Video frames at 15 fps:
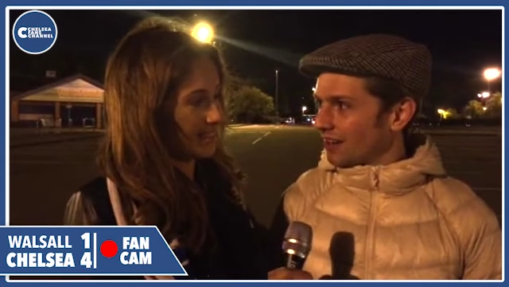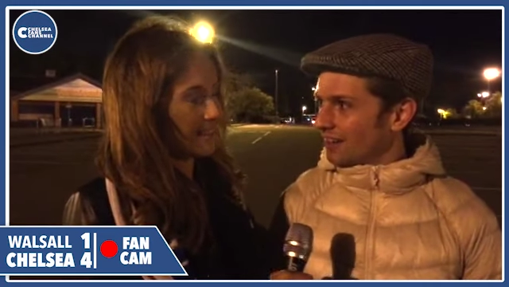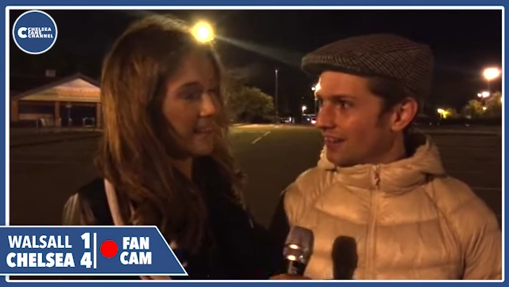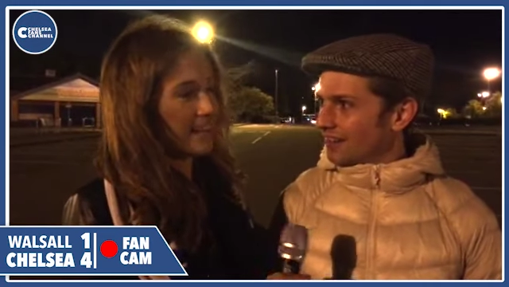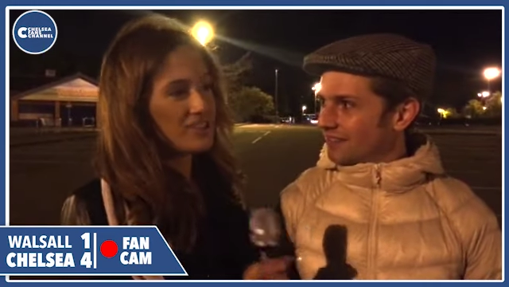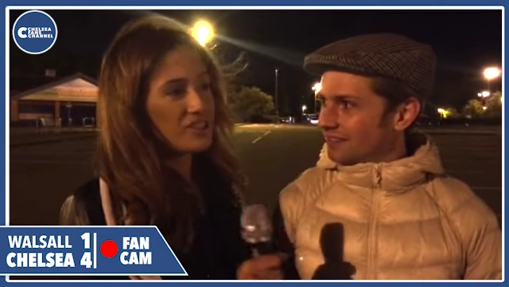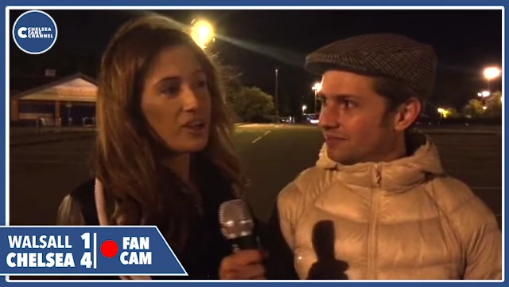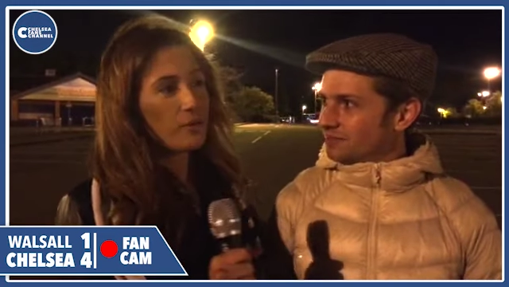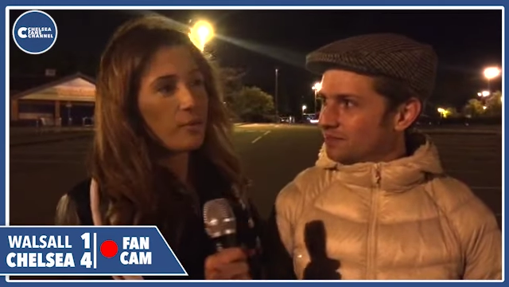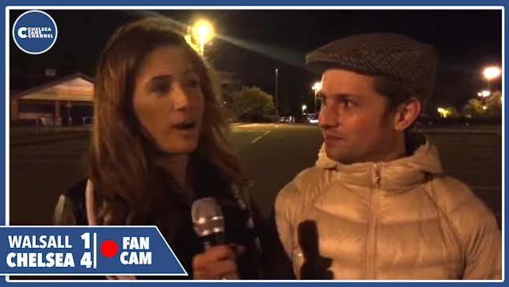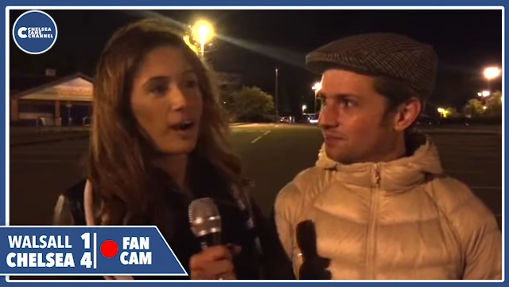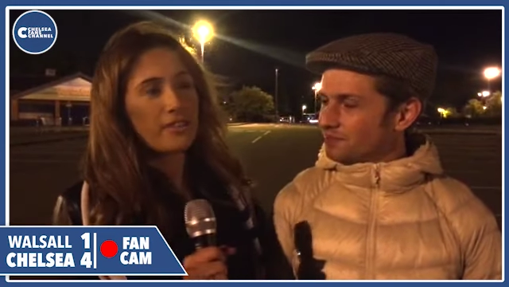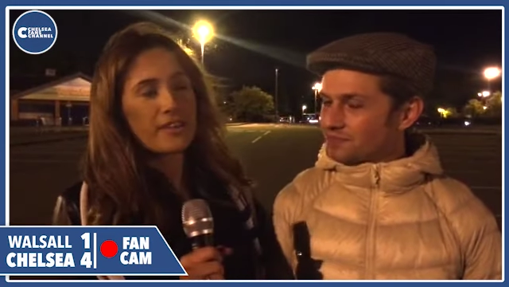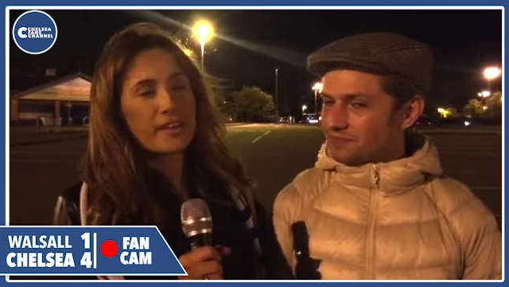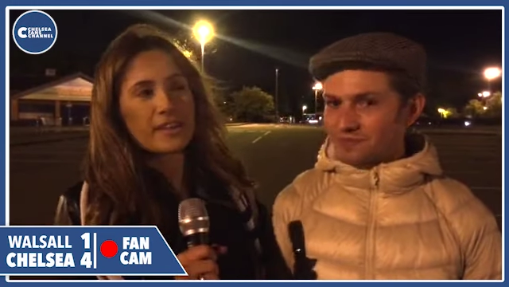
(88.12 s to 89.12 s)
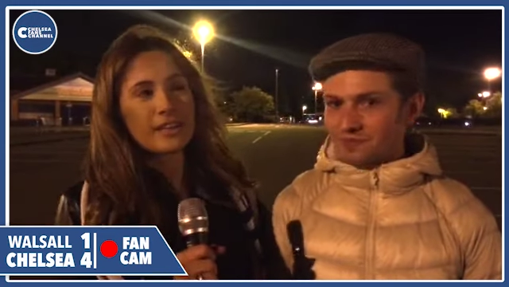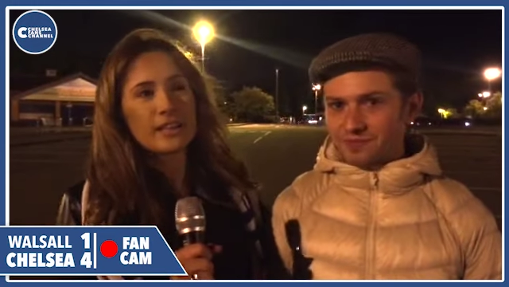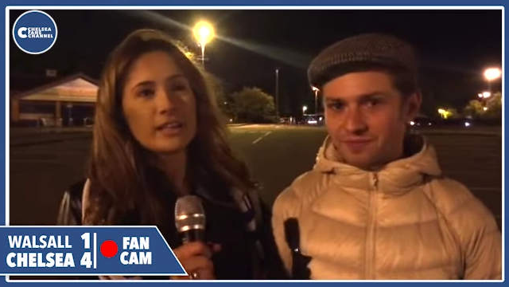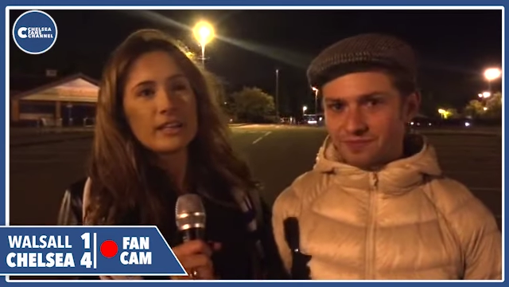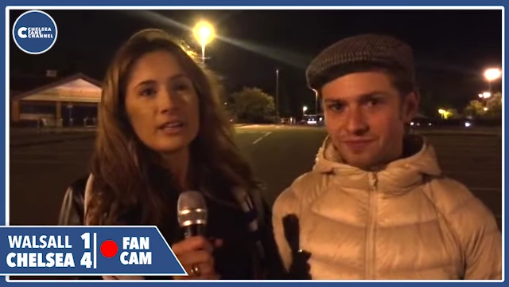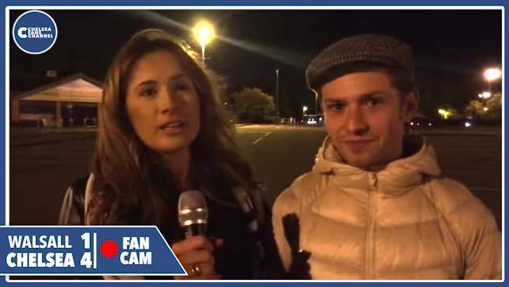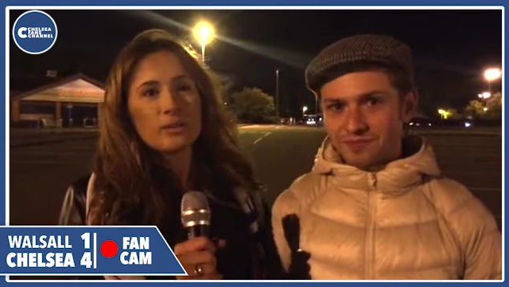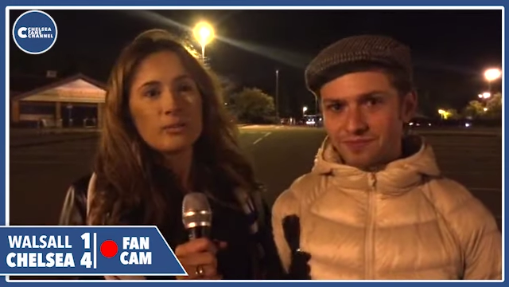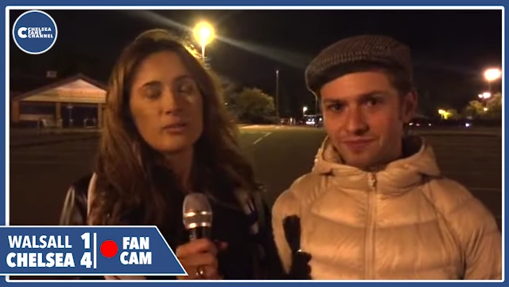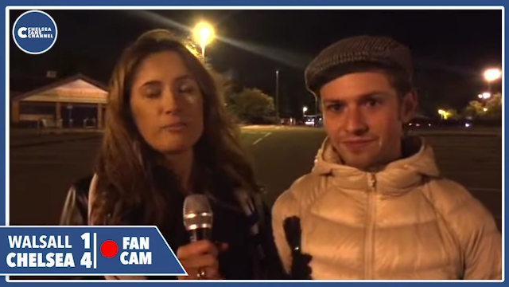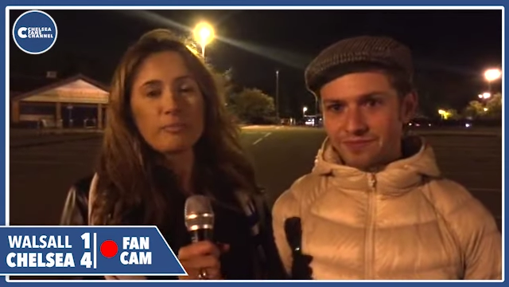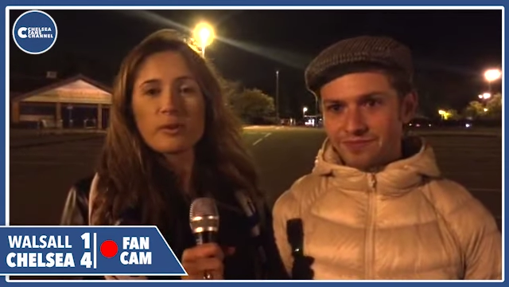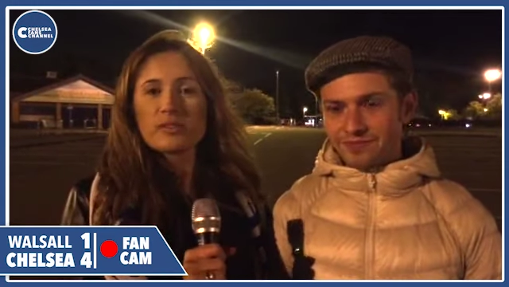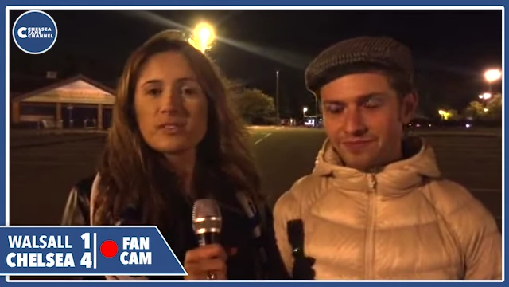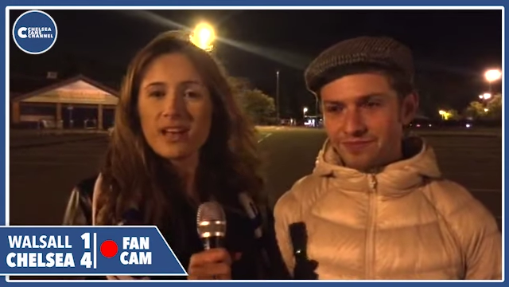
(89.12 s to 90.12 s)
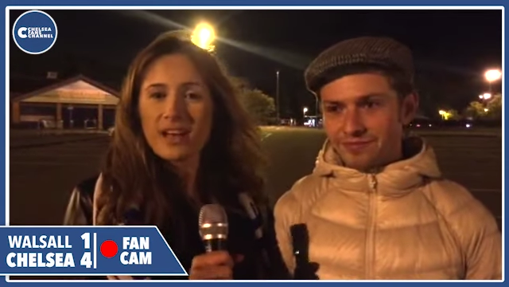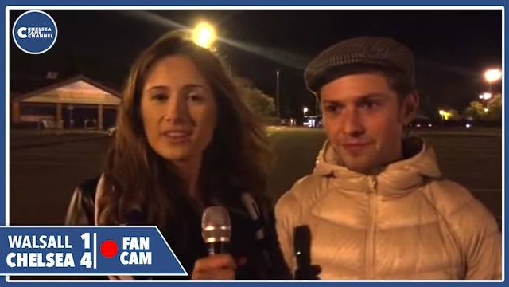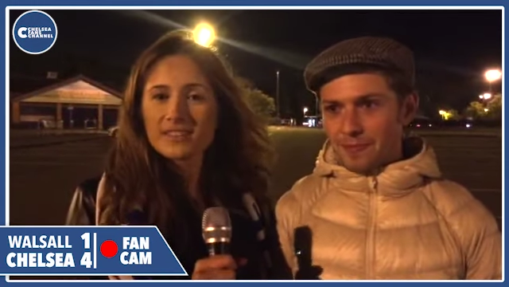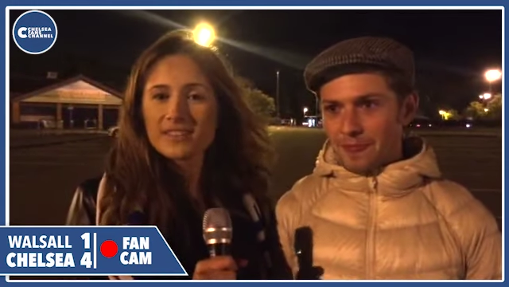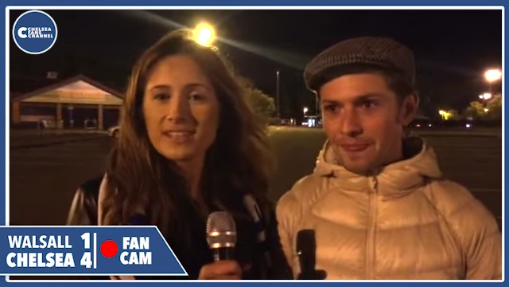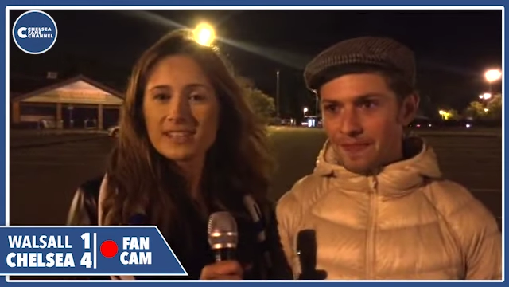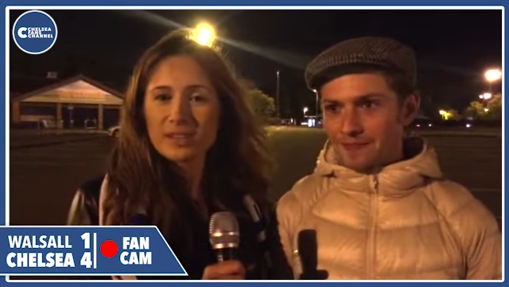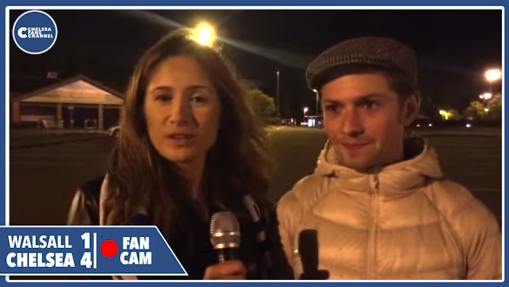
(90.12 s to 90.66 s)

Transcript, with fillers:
Speaker 1: Yeah, do you know what I think? We've, we've started the season